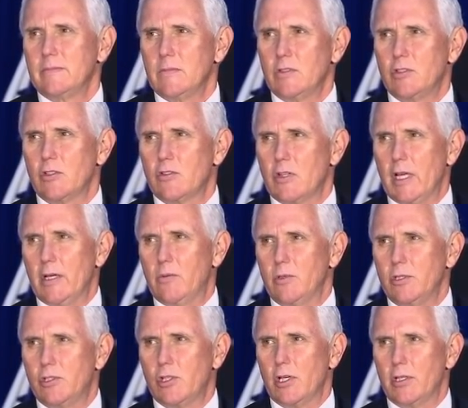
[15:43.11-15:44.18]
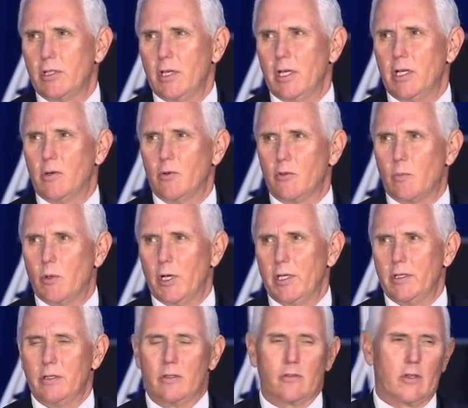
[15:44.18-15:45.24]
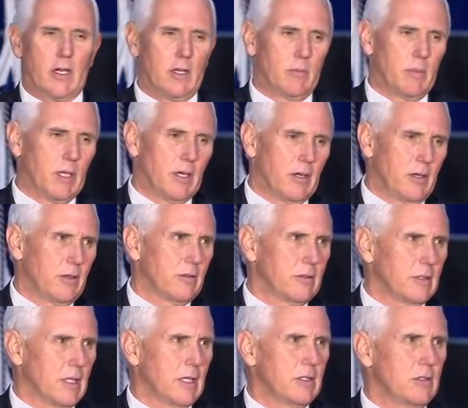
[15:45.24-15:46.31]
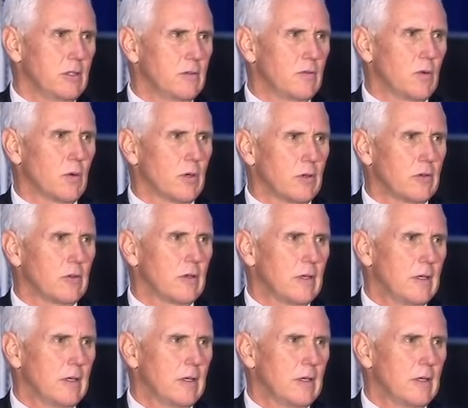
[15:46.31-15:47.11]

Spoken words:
and just like when Chuck Yeager was breaking the sound barrier in the 1940s,